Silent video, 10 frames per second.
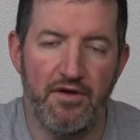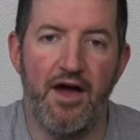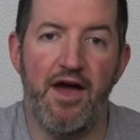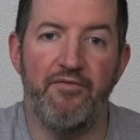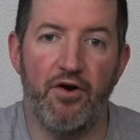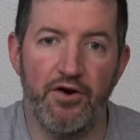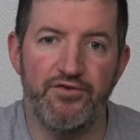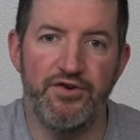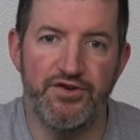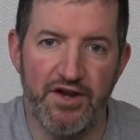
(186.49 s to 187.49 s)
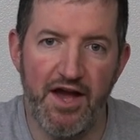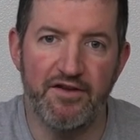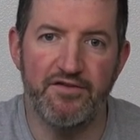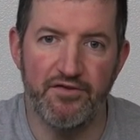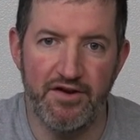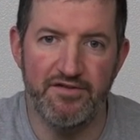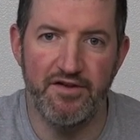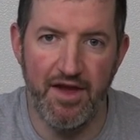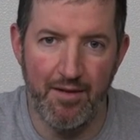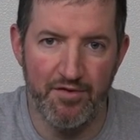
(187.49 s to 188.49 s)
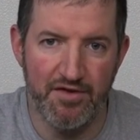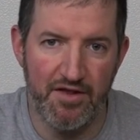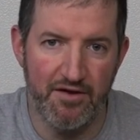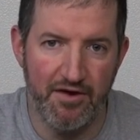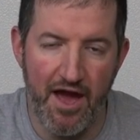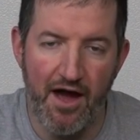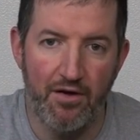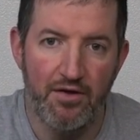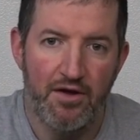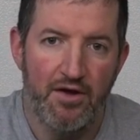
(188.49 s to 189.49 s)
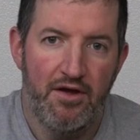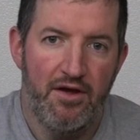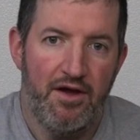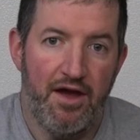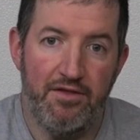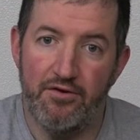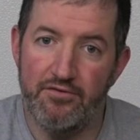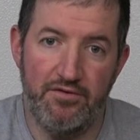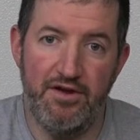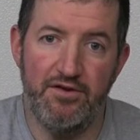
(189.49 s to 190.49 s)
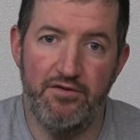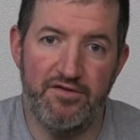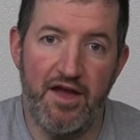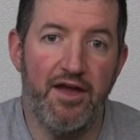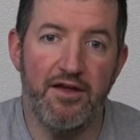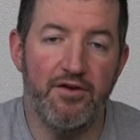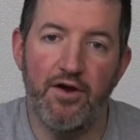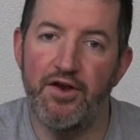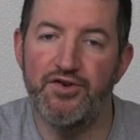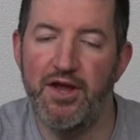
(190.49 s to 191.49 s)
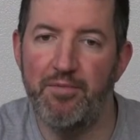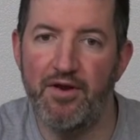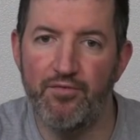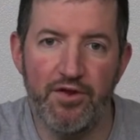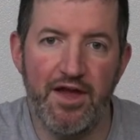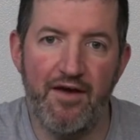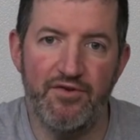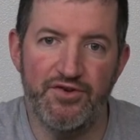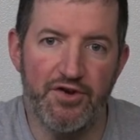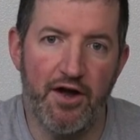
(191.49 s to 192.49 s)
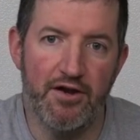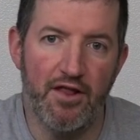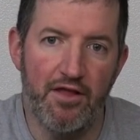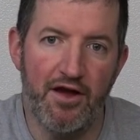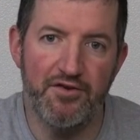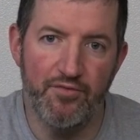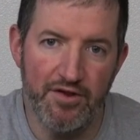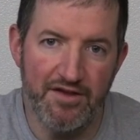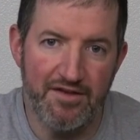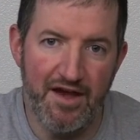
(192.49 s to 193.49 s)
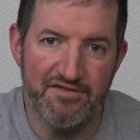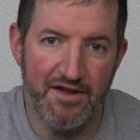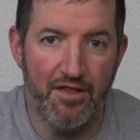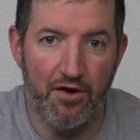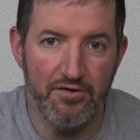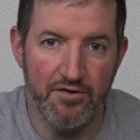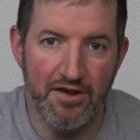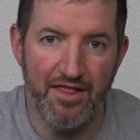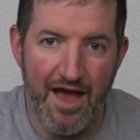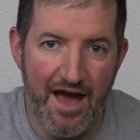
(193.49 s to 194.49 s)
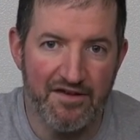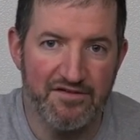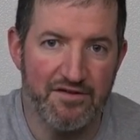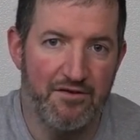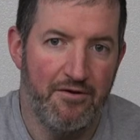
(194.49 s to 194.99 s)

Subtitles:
I have Archery Shack strings and cables on there now, and they're staying in great shape, but I really haven't shot it a lot to really test how long they're gonna last.